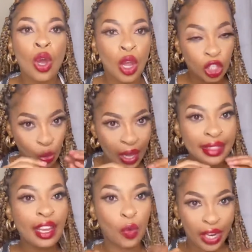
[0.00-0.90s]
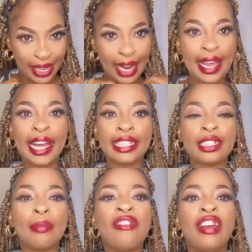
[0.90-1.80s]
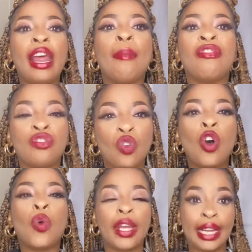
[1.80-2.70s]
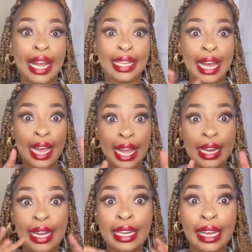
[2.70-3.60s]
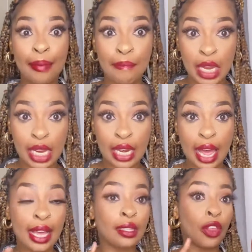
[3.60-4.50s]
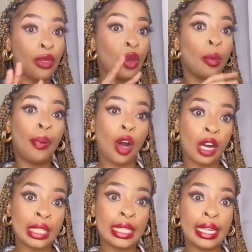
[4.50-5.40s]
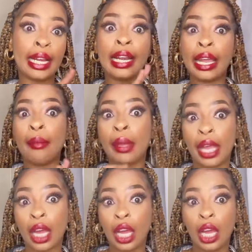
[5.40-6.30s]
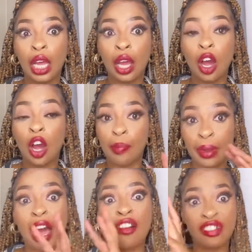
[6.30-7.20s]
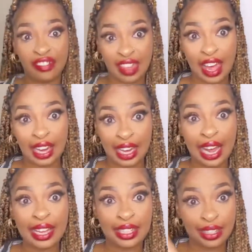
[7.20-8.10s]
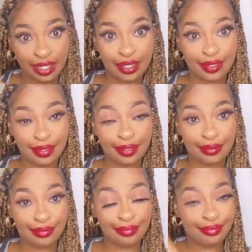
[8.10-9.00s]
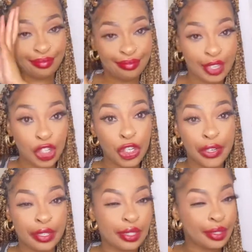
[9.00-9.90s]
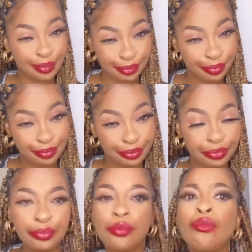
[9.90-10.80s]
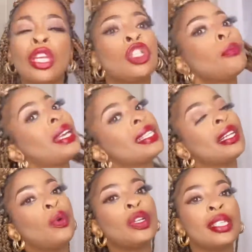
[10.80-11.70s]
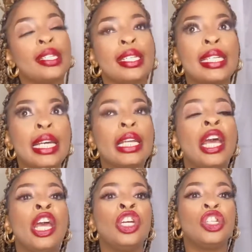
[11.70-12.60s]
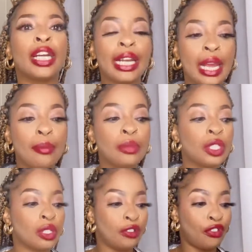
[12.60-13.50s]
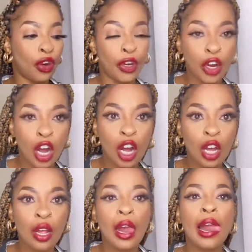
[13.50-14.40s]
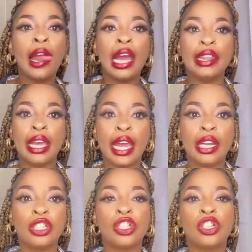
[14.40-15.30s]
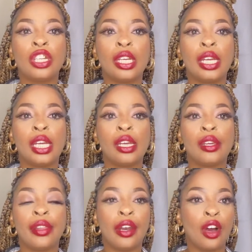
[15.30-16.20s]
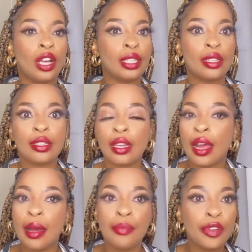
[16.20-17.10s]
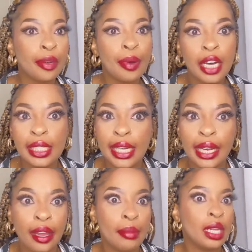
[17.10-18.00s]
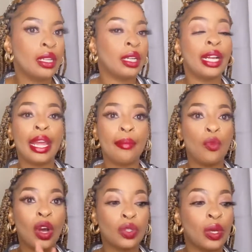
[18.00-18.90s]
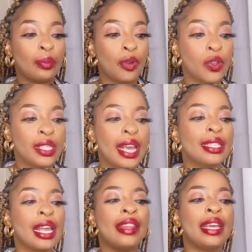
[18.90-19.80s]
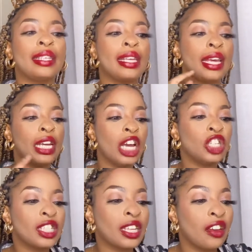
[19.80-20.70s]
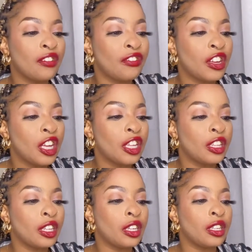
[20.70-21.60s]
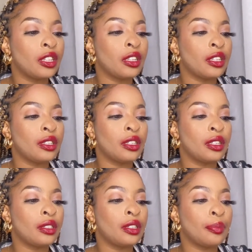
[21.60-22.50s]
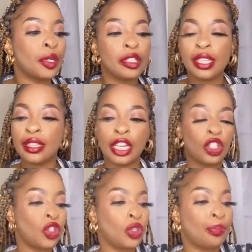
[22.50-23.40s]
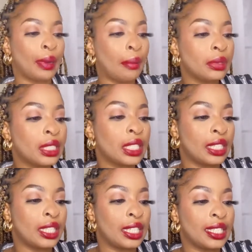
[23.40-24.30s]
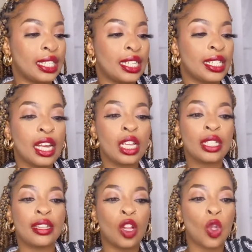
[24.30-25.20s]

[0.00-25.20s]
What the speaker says: it's one thing we client, but really abafuna ukhokha we client. Kangana ninge mina as a third party claiming on behalf of their client's insurance. So basically what OCC did, she claimed for her car, And then she then asked third party claim what process, and they said just give the person that you bumped these details, they'll